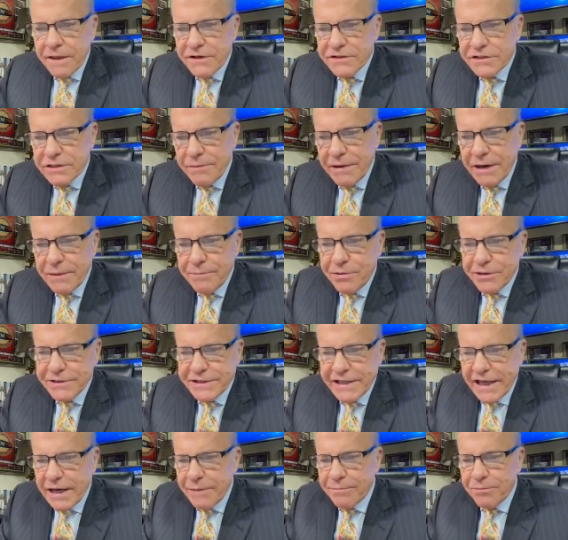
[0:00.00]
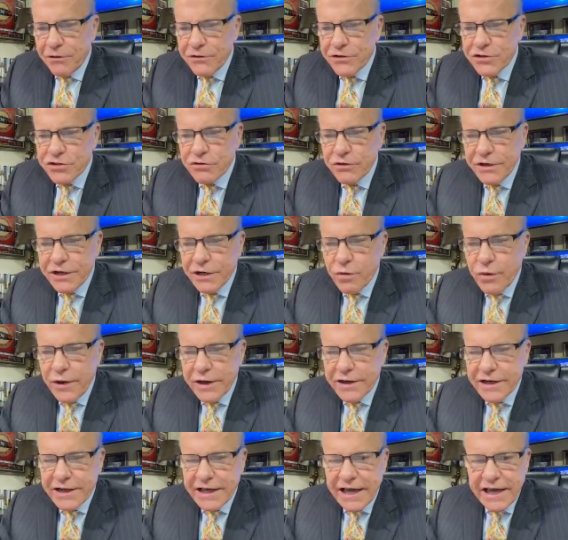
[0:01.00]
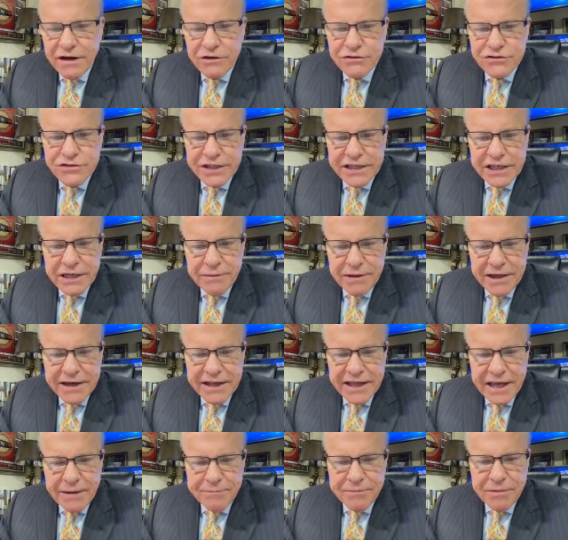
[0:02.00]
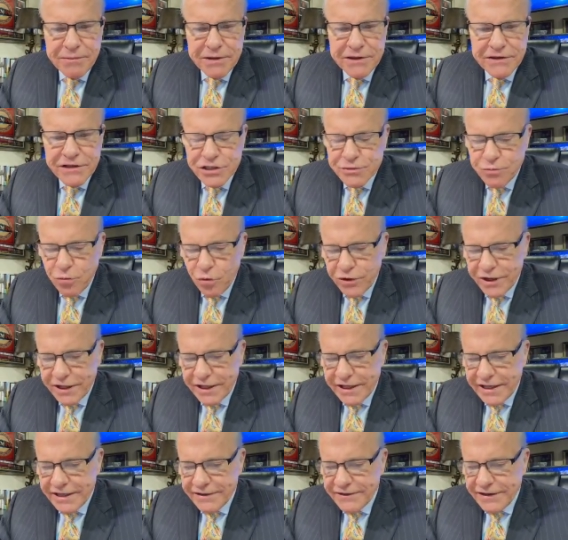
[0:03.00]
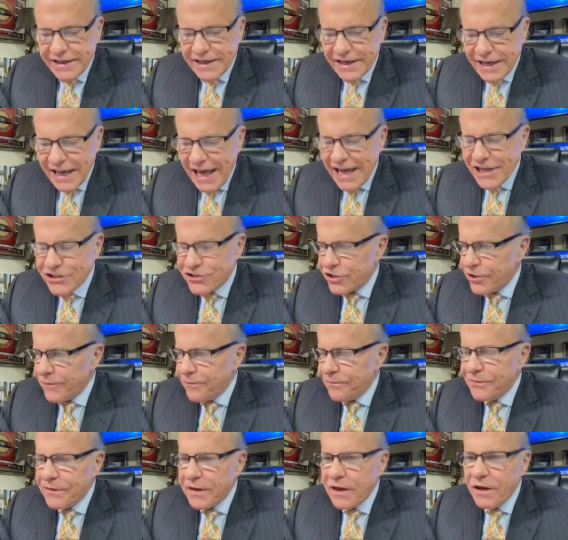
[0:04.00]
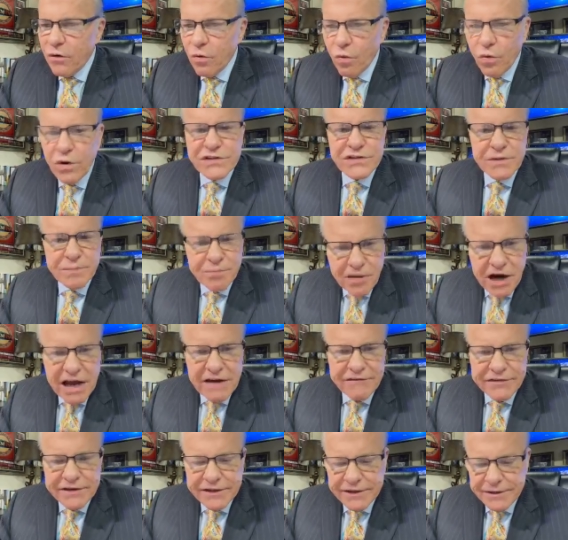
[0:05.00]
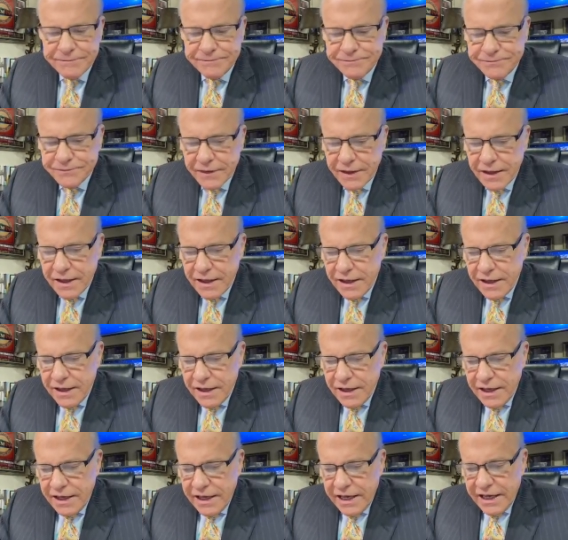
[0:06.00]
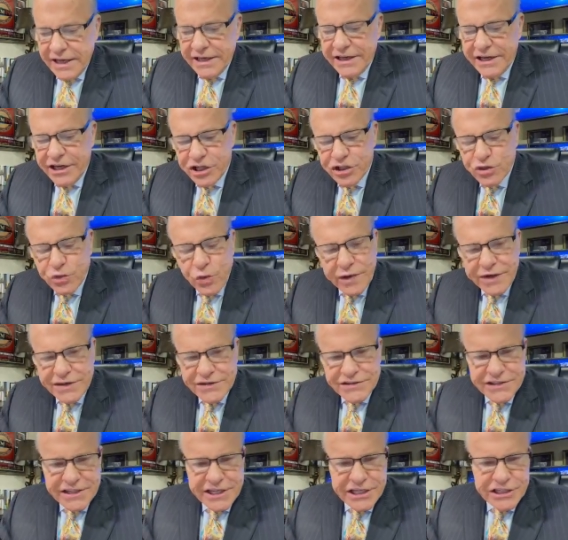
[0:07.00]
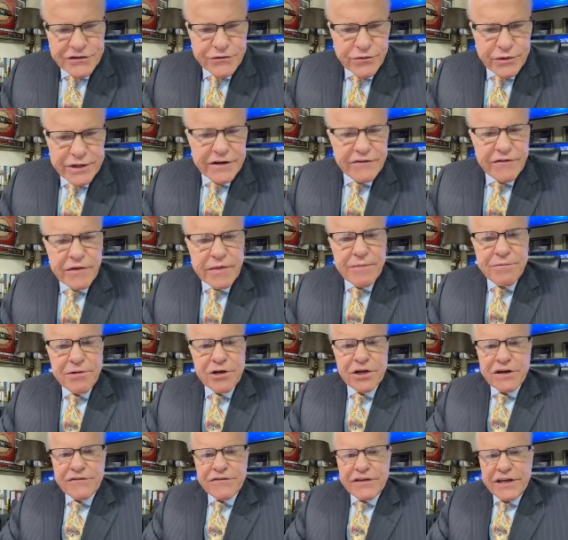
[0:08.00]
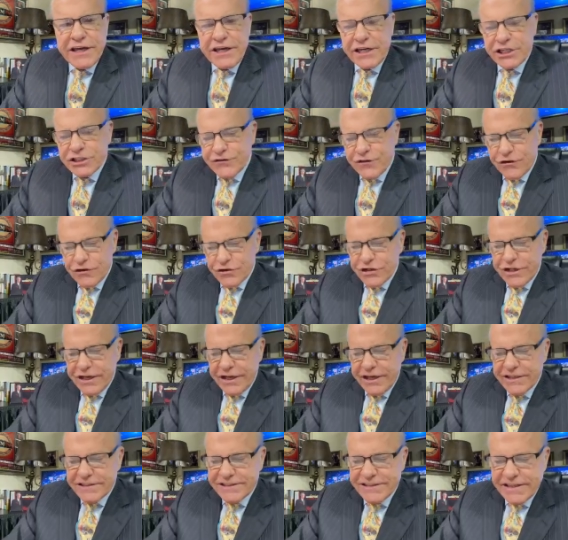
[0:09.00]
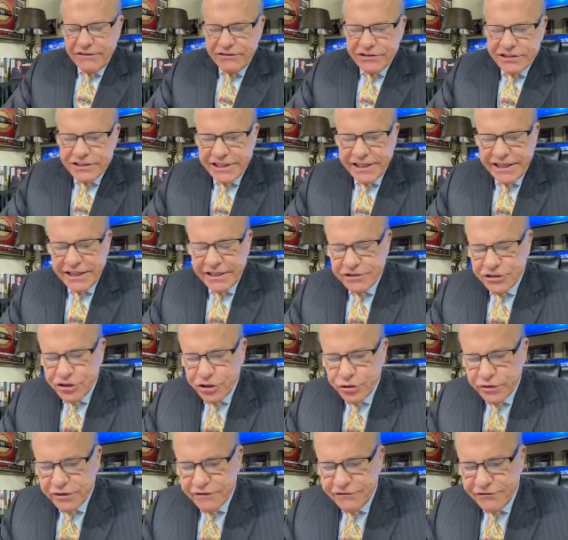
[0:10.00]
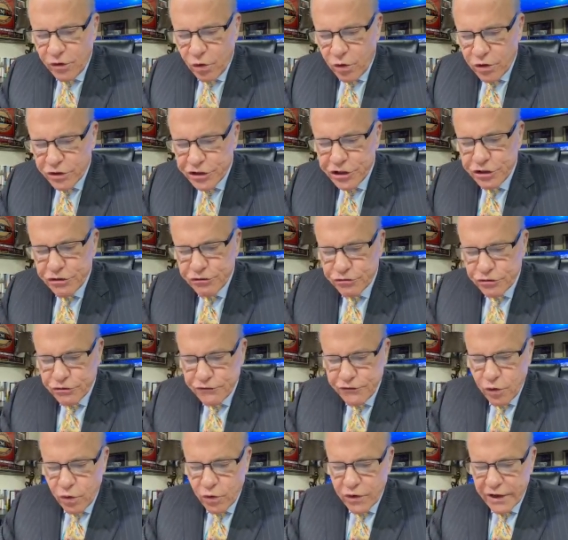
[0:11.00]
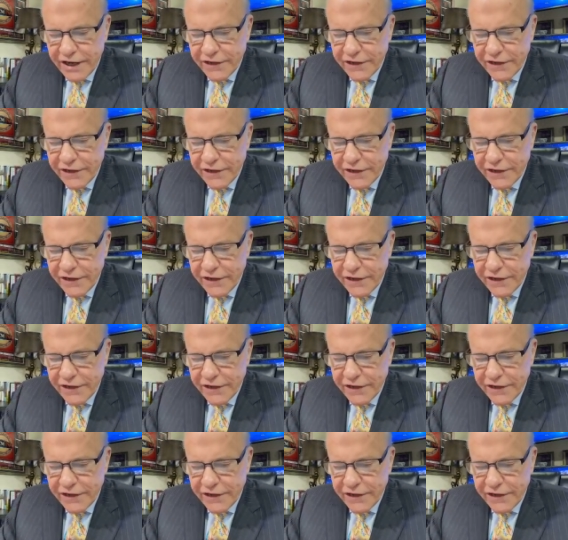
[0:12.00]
Somebody put that up on the screen quickly. I don't see anybody helping me this morning. Elijah was a prophet. And here's what it says, reading from the book of Kings, 1 Kings 17, 2 and 4, 2 through 4.